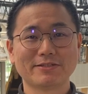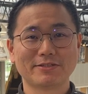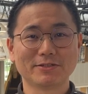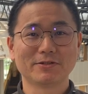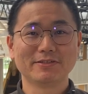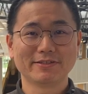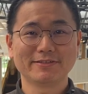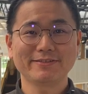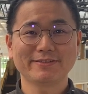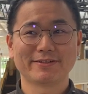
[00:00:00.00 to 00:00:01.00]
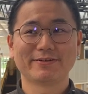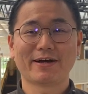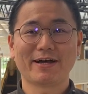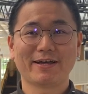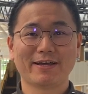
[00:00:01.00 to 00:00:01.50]
is Zhiguo ZENG. So
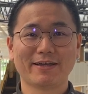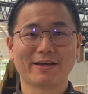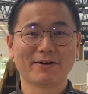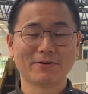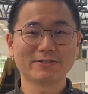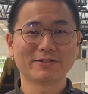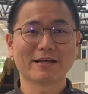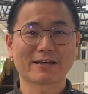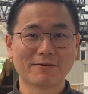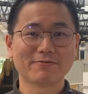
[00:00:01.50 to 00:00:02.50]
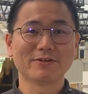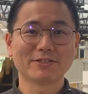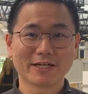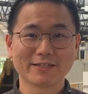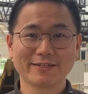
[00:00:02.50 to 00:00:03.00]
I originally come from
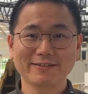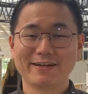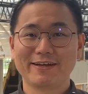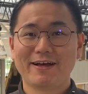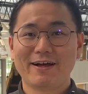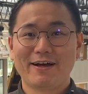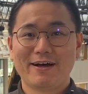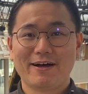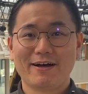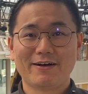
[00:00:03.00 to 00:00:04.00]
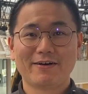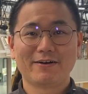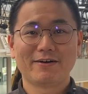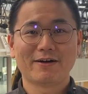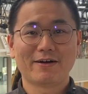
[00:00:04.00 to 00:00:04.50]
China.
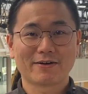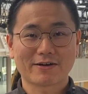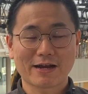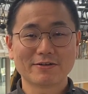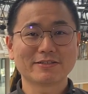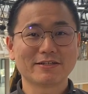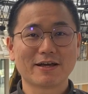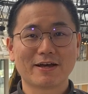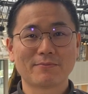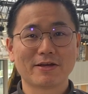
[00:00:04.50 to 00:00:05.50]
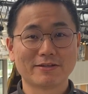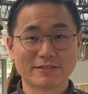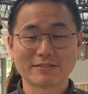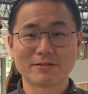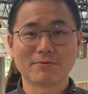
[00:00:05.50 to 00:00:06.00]
Currently I'm an
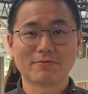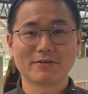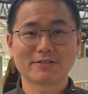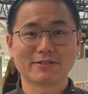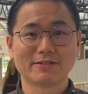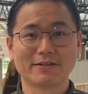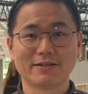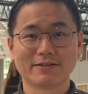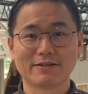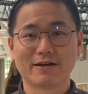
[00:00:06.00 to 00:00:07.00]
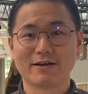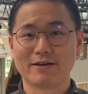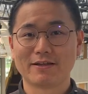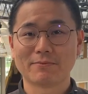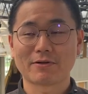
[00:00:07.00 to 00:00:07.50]
assistant professor in
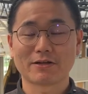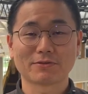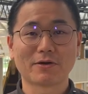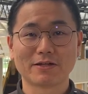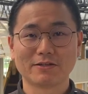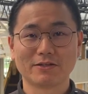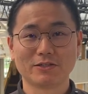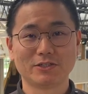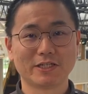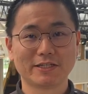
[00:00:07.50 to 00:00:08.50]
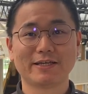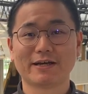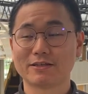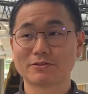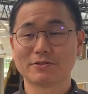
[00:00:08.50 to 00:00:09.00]
Laboratoire de
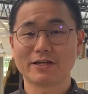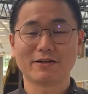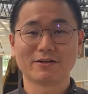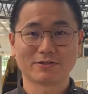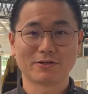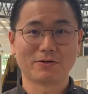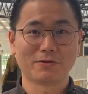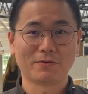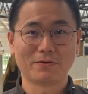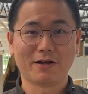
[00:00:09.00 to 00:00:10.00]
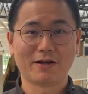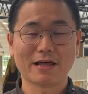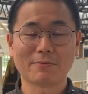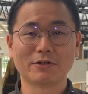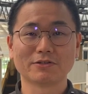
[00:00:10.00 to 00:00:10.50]
Génie Industriel, so
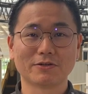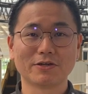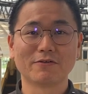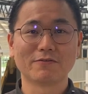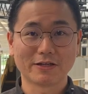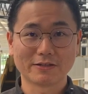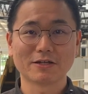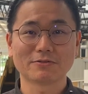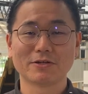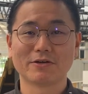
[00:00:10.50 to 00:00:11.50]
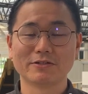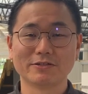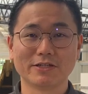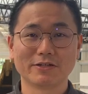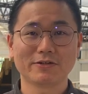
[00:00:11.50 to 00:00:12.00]
Laboratory of Industrial
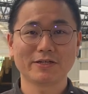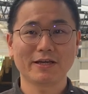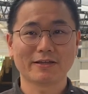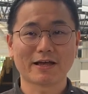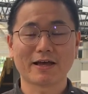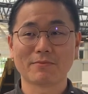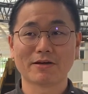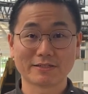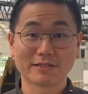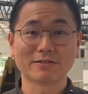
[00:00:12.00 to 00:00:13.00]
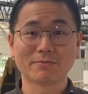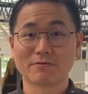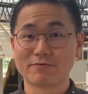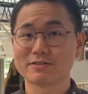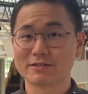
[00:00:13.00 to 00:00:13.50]
Engineering, and I'm an assistant
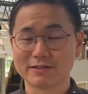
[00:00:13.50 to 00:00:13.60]
professor